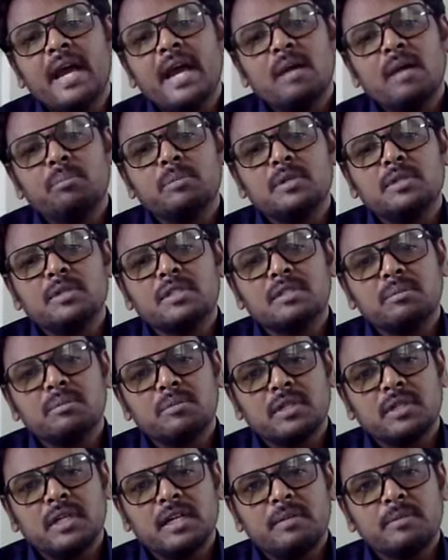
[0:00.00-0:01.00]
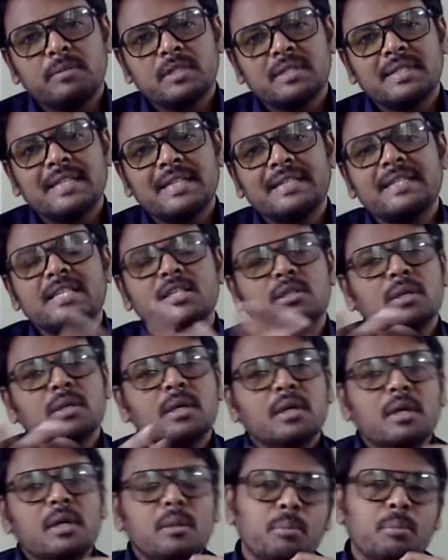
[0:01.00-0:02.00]
happen sometimes. That
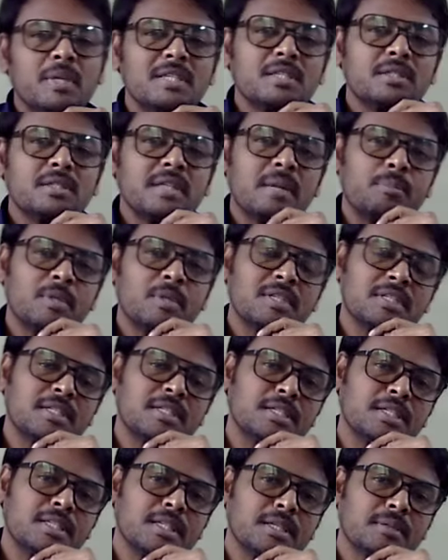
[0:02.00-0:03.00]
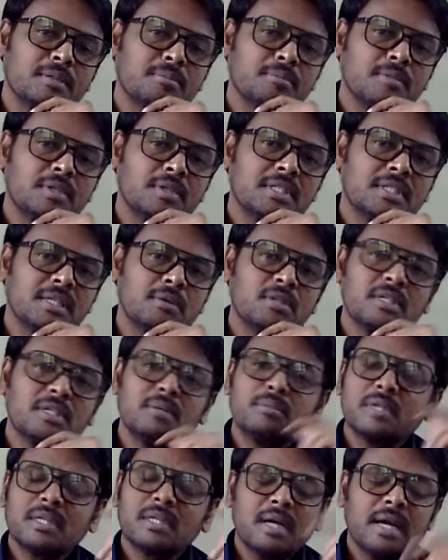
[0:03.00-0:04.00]
is misrepresenting. So
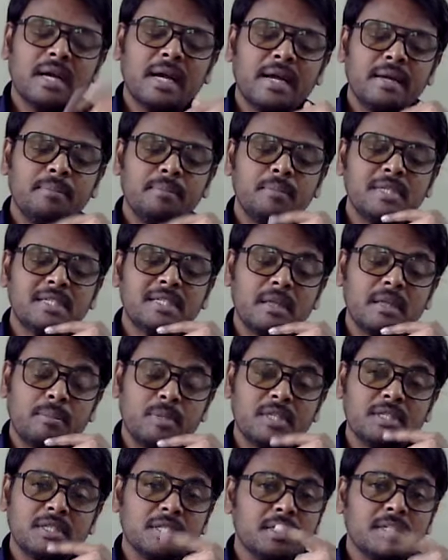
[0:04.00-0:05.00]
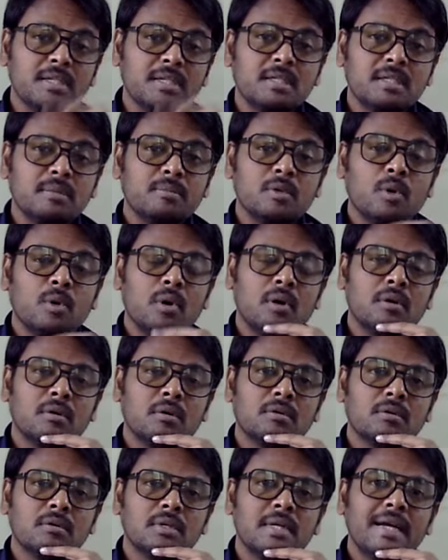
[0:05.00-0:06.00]
some misrepresenting some
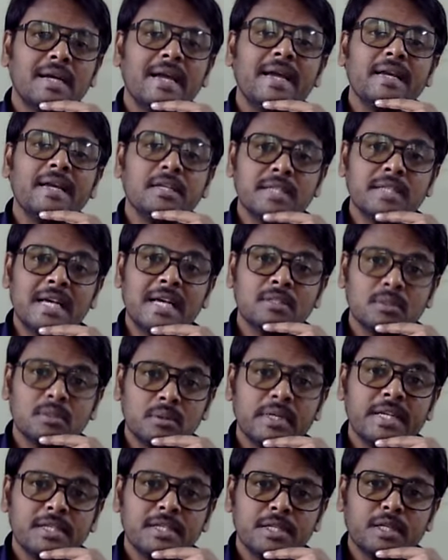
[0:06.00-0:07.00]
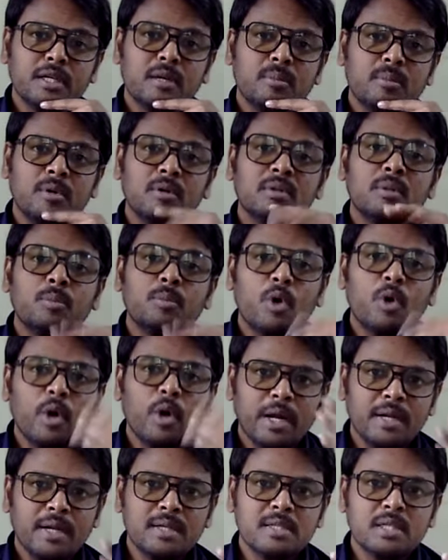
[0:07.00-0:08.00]
or exaggerating about the
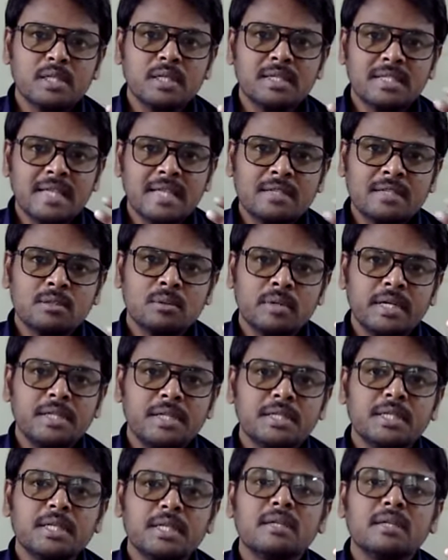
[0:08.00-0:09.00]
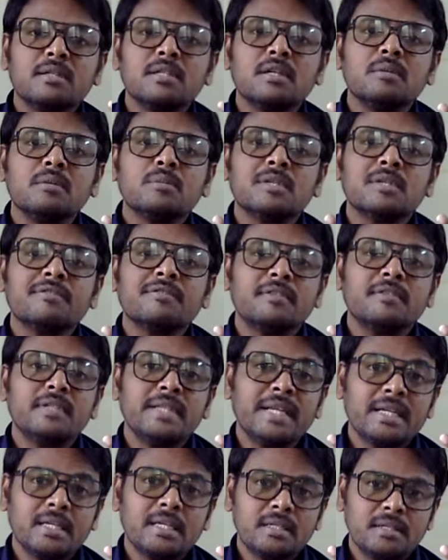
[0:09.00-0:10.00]
points, exaggerating in terms of a
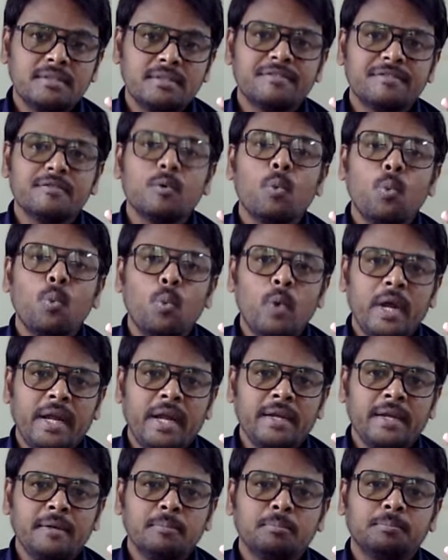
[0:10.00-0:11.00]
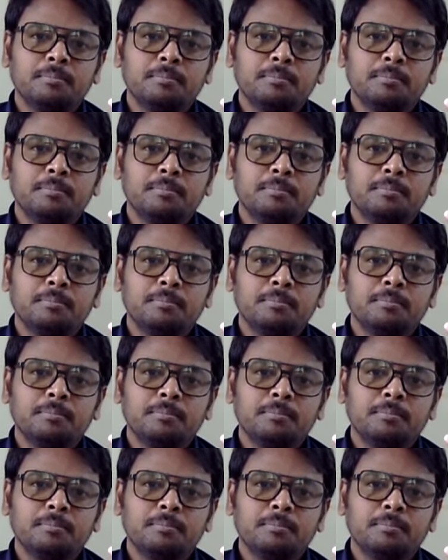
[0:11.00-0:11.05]
negative way.